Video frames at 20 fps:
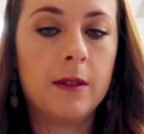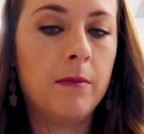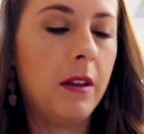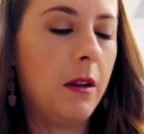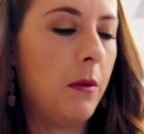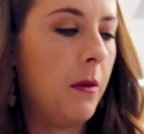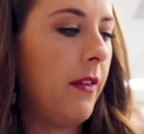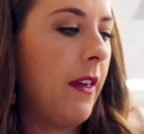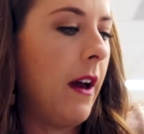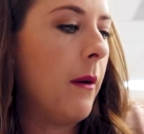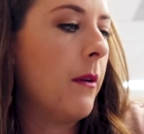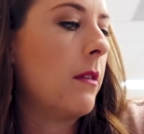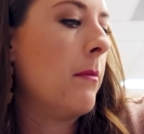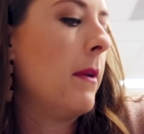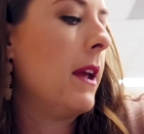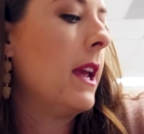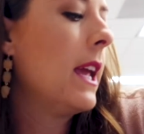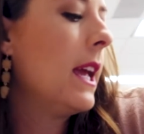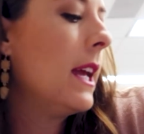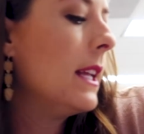something with that
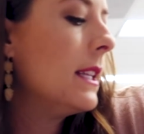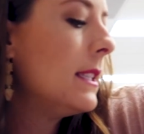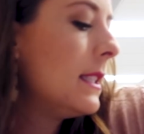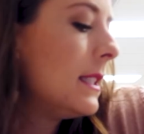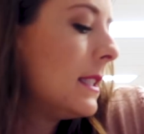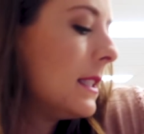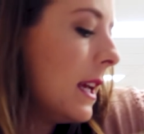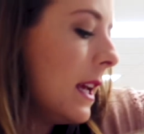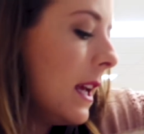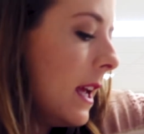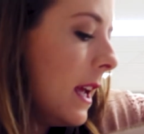with my kids.